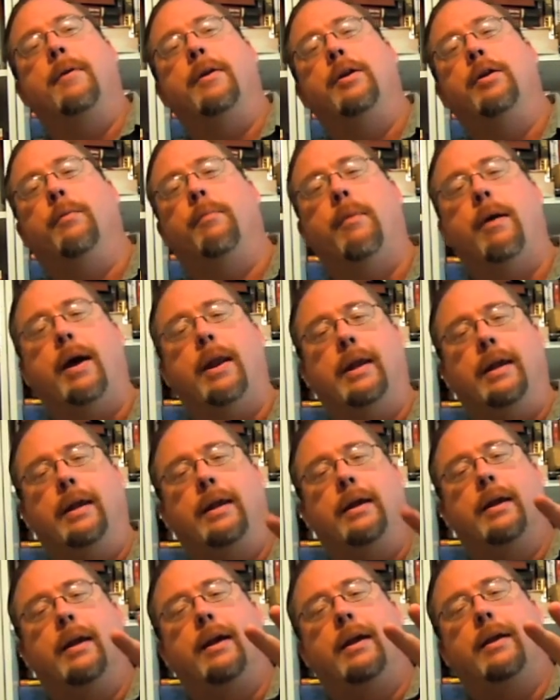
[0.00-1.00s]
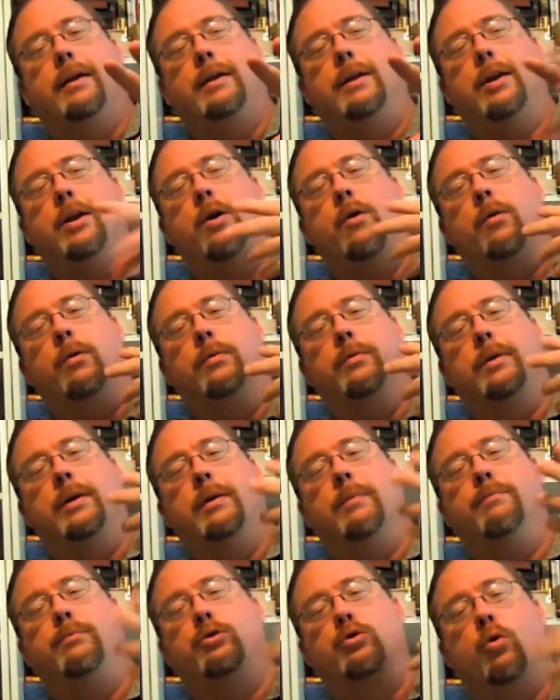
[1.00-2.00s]
and your body, you know,
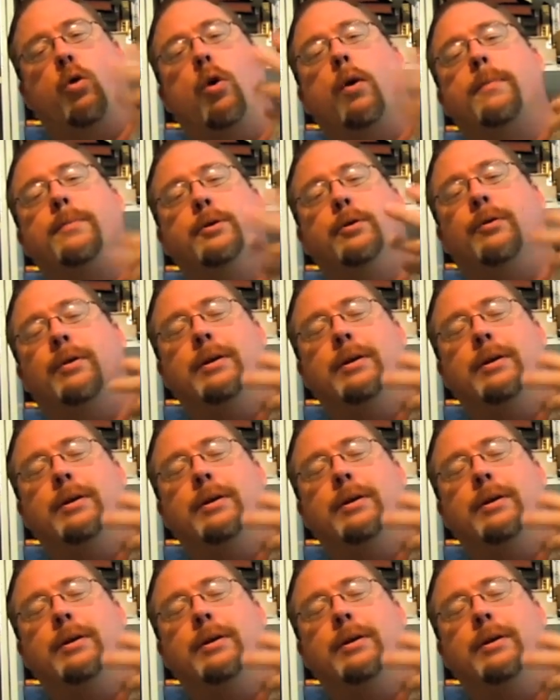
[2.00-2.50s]
absorbs or